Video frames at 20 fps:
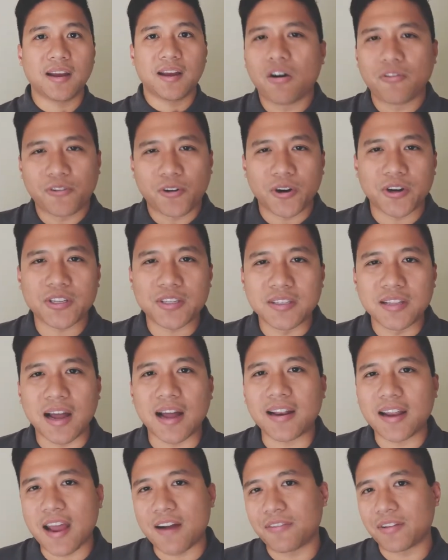Of course,
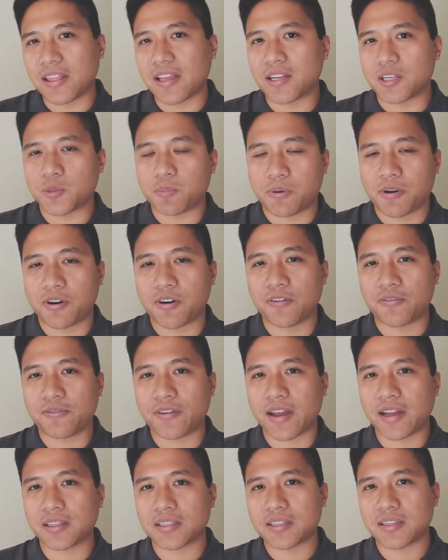not everything is
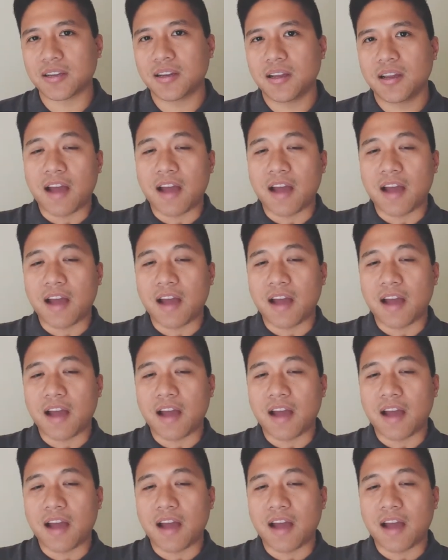perfect.